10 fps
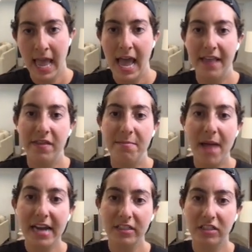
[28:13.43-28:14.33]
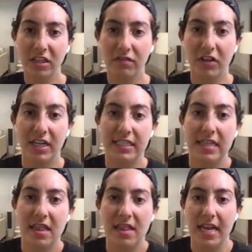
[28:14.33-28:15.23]
And the meta server is the
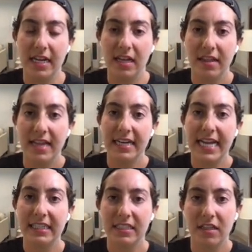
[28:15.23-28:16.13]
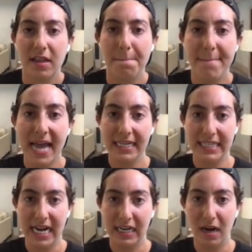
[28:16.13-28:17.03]
thing that gets the
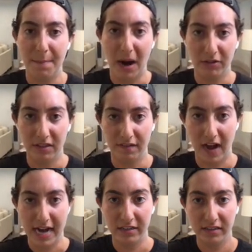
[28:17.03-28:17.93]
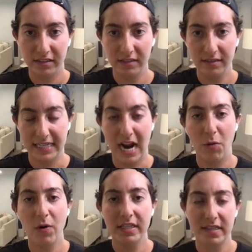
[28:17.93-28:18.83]
metadata about the files. Now,
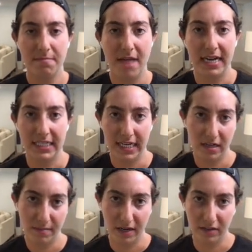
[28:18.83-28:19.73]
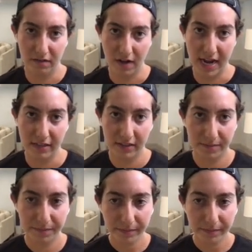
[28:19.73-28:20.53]
what is the metadata about the files?